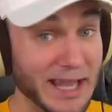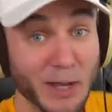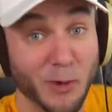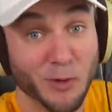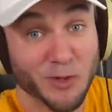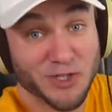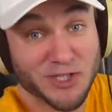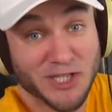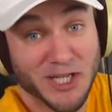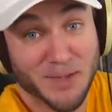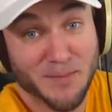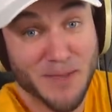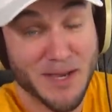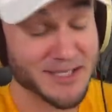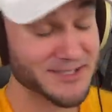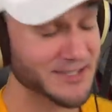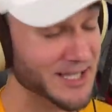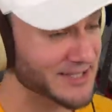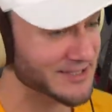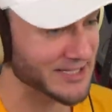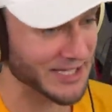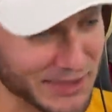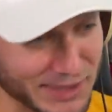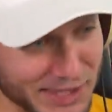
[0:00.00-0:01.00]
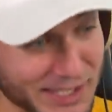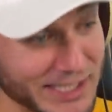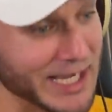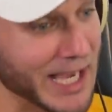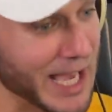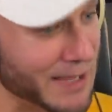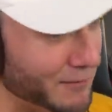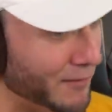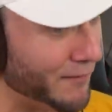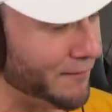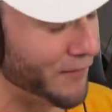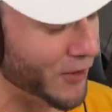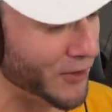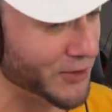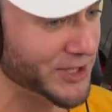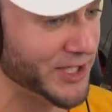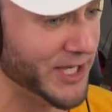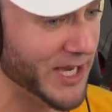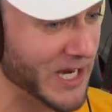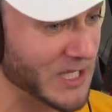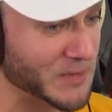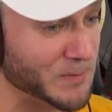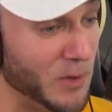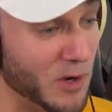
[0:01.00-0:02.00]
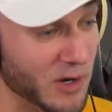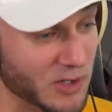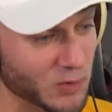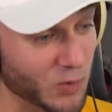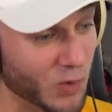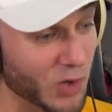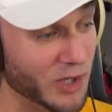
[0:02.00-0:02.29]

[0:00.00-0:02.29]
And now it just kind of makes sense. I think I have a faulty Xbox